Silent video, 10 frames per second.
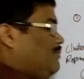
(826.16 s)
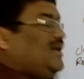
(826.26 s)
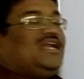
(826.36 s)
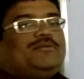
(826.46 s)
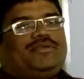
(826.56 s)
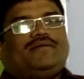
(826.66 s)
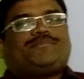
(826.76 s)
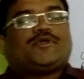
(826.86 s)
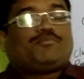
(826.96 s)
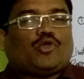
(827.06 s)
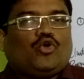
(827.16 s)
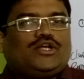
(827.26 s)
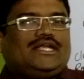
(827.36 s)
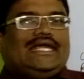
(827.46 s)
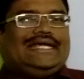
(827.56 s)
PDP,
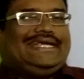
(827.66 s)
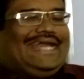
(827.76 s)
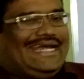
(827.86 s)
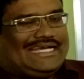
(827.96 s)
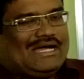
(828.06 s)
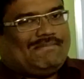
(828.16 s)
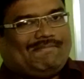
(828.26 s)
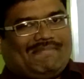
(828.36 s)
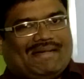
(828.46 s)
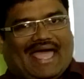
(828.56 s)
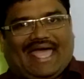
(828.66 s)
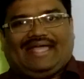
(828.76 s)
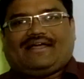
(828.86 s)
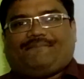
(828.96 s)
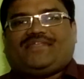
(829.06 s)
Protein Data
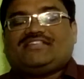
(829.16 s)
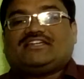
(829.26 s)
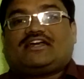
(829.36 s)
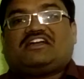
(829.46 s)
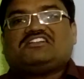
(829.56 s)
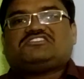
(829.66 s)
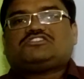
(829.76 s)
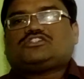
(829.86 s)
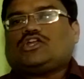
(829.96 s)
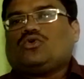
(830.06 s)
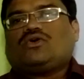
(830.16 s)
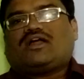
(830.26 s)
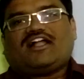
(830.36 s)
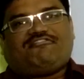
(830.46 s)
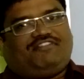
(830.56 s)
Bank, is a
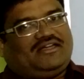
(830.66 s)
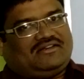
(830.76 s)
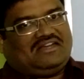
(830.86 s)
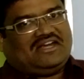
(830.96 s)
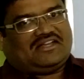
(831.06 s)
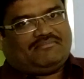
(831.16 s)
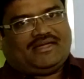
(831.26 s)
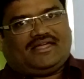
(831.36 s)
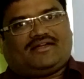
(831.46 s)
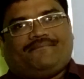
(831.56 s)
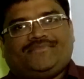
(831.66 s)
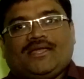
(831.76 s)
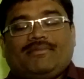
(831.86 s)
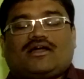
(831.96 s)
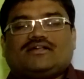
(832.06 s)
crystallographic data bank
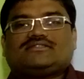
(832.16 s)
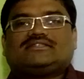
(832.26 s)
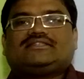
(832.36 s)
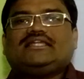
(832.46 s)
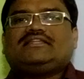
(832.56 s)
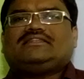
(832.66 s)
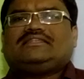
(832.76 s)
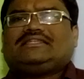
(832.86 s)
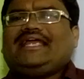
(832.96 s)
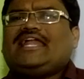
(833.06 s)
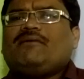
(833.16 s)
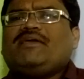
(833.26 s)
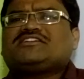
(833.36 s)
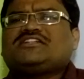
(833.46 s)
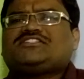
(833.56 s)
because the
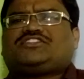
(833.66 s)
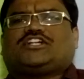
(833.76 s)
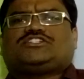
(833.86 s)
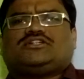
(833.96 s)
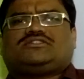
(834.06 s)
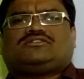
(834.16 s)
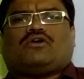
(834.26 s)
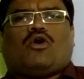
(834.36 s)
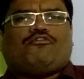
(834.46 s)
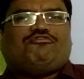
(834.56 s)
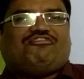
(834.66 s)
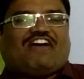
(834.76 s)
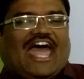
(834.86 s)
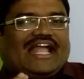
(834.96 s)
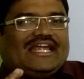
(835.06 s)
three-dimensional structures of
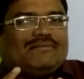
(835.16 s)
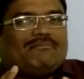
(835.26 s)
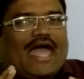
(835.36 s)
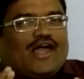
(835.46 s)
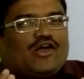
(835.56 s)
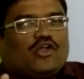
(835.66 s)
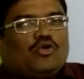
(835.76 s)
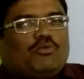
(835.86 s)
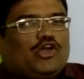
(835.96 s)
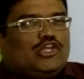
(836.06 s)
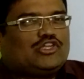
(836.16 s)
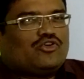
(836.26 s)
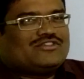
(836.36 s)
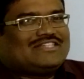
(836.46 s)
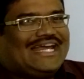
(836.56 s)
varied
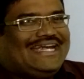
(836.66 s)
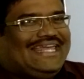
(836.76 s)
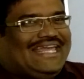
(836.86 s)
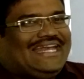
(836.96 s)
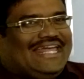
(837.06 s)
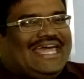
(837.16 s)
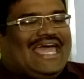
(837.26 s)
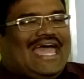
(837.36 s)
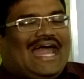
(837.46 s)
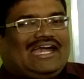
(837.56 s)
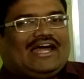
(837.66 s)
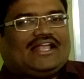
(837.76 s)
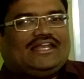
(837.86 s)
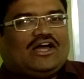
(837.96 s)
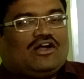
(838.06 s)
macromolecules like DNA and
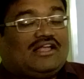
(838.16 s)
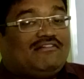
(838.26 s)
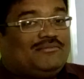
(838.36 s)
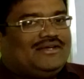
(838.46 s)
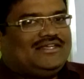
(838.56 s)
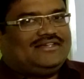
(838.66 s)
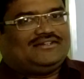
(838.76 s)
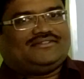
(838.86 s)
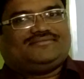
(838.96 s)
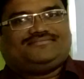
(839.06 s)
RNA are available here.